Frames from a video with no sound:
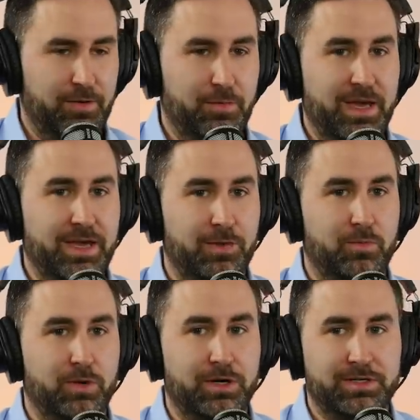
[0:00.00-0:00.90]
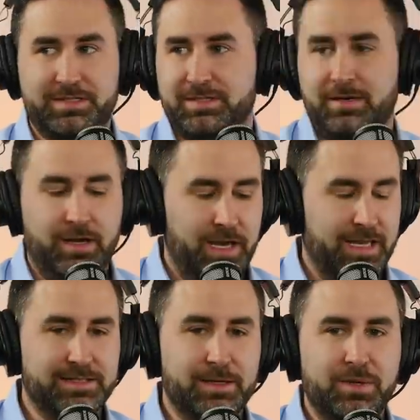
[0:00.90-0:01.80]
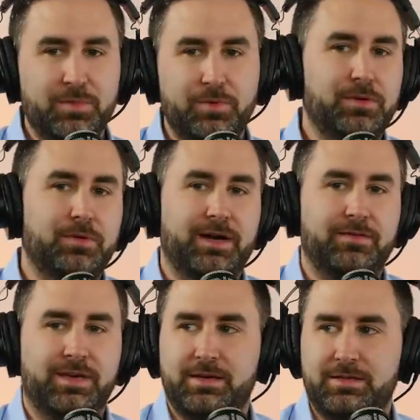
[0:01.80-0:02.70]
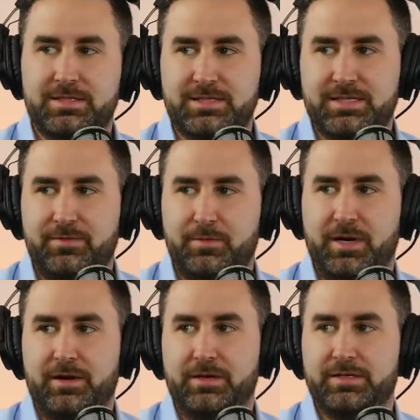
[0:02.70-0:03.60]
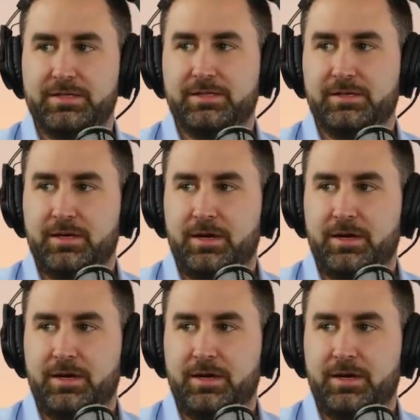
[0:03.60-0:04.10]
It'll make it worse. Right. It's like people who have a kid to save a marriage.